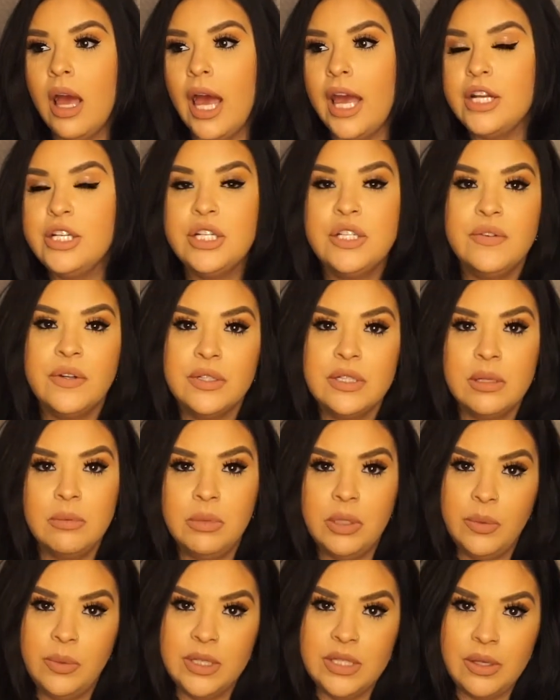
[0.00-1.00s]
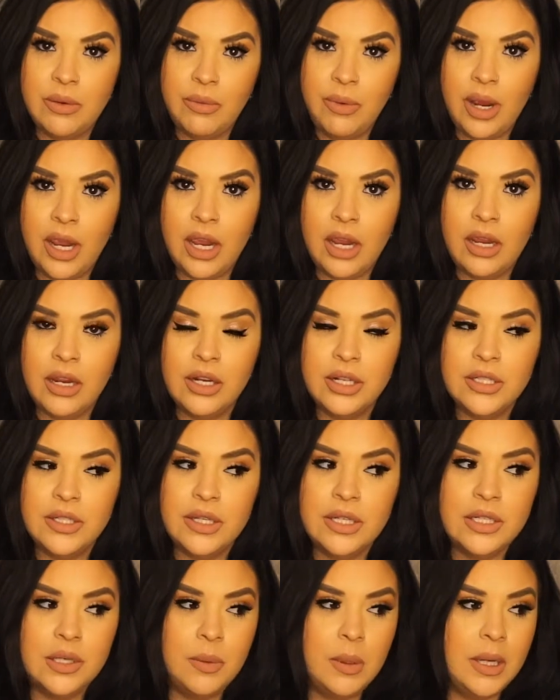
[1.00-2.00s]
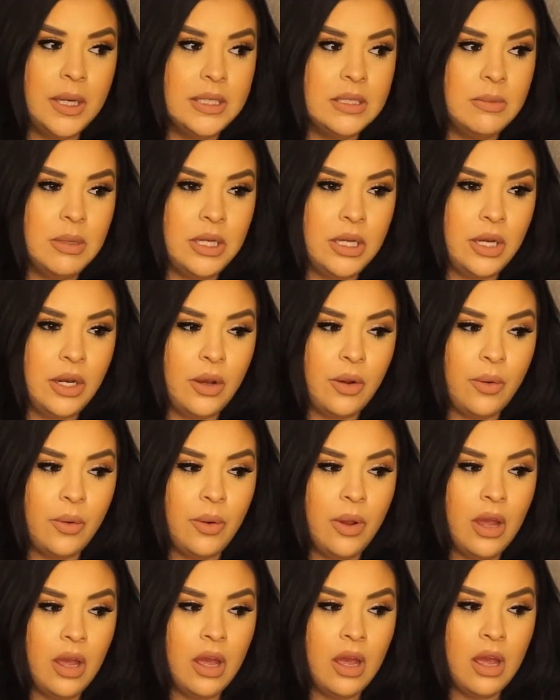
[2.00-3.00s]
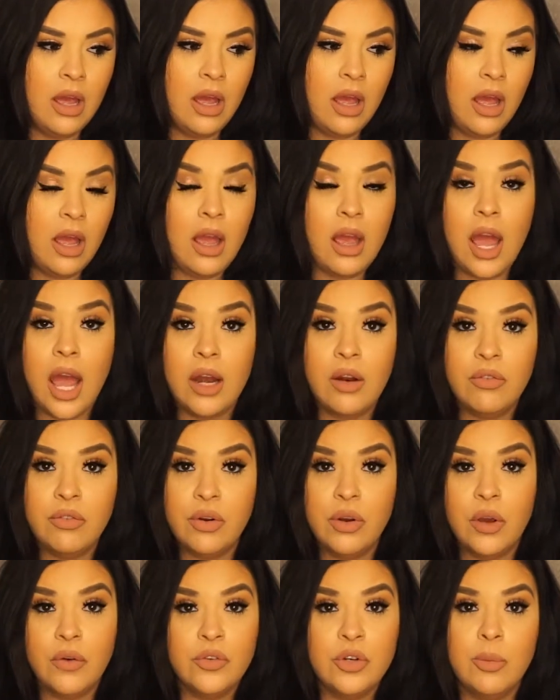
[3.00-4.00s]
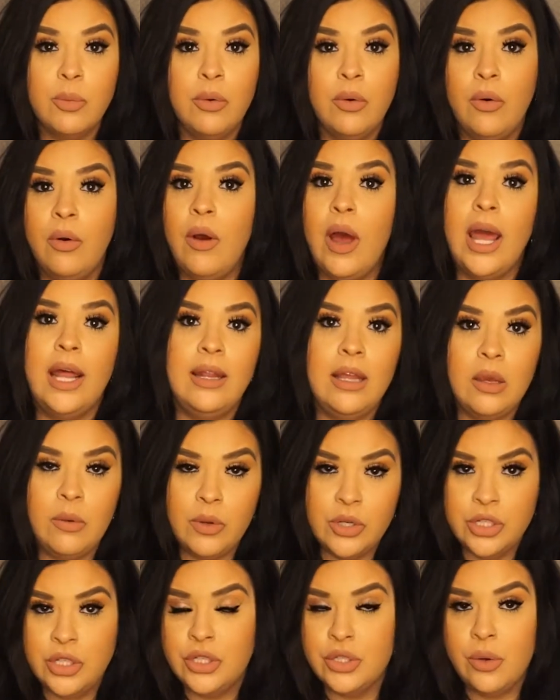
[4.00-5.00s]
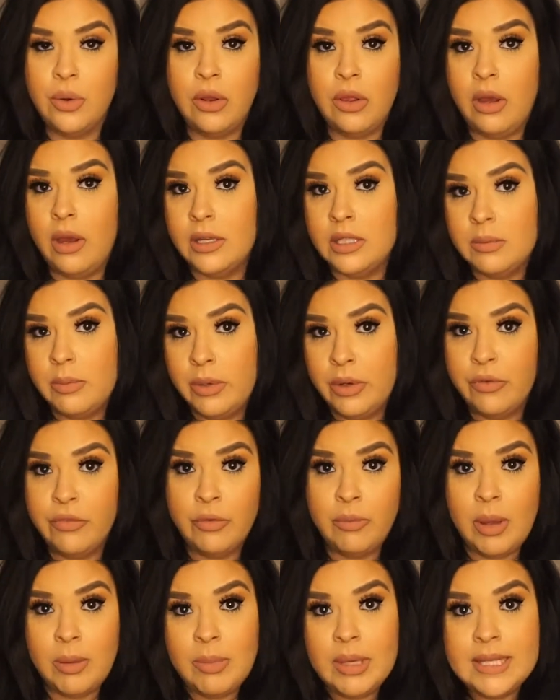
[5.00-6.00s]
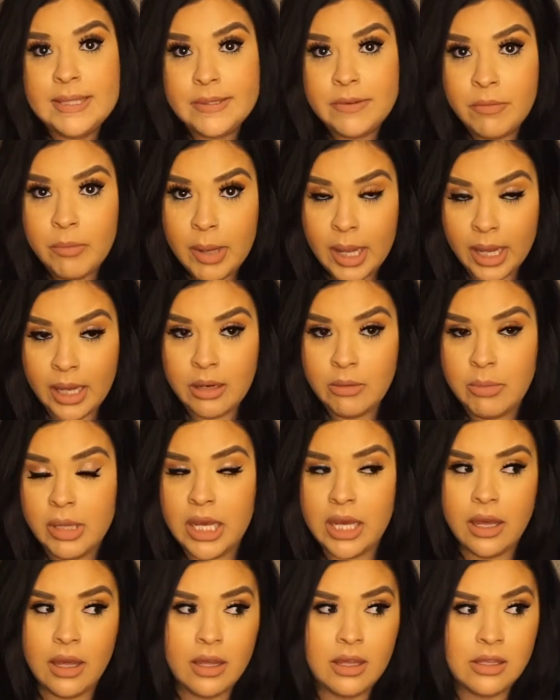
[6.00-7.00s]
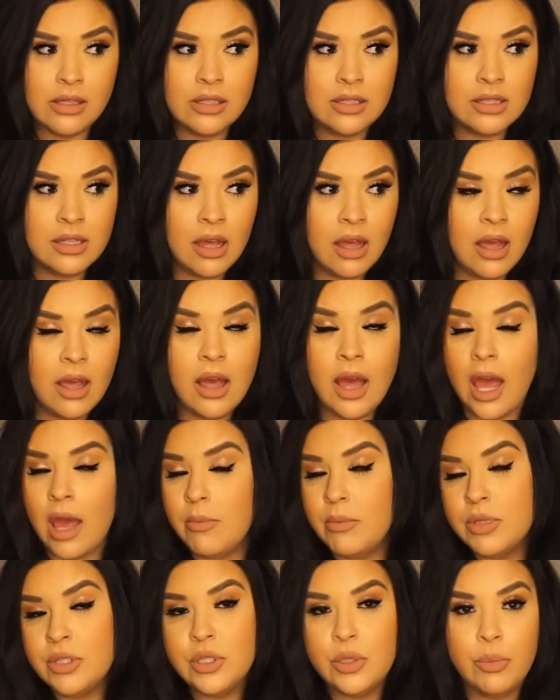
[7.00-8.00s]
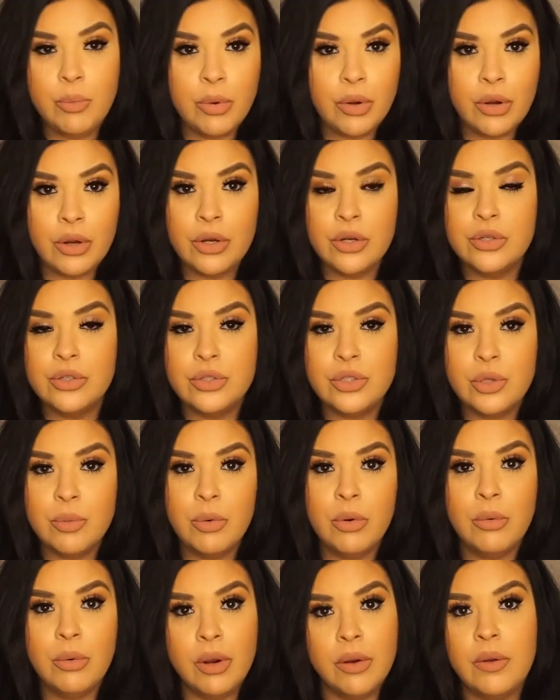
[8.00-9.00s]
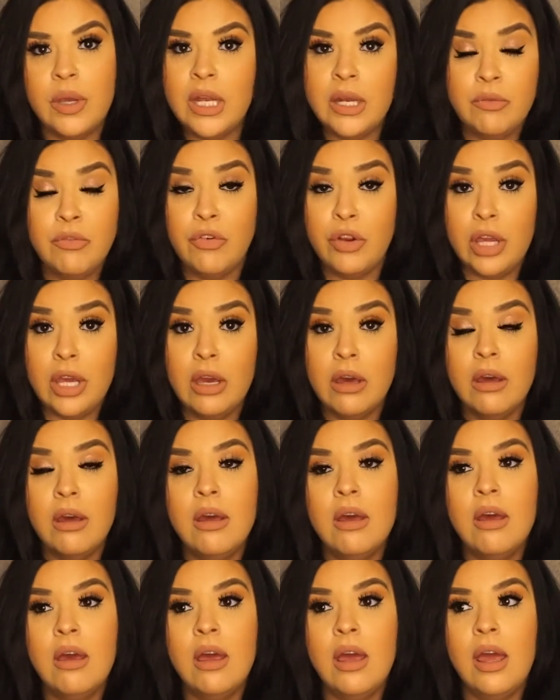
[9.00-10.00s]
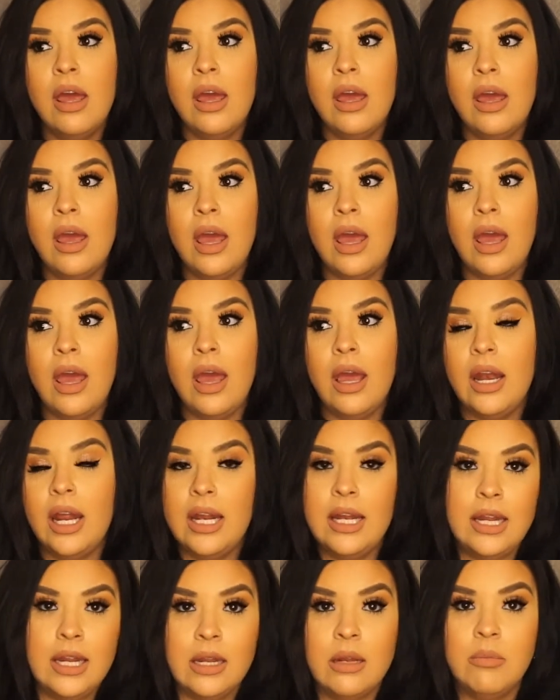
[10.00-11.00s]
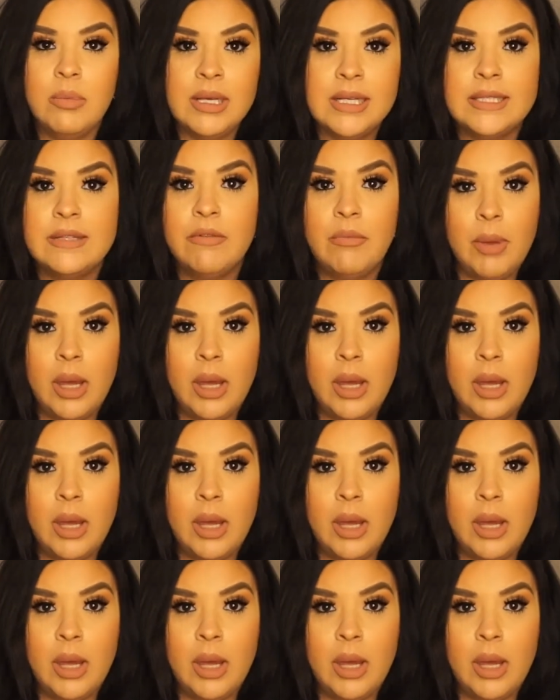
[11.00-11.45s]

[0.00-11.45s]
I just felt something wasn't right. So I told my husband, you know, I don't feel comfortable. I think we should just go to the hospital for my peace of mind, because I'm a super worrying freak, and I needed peace of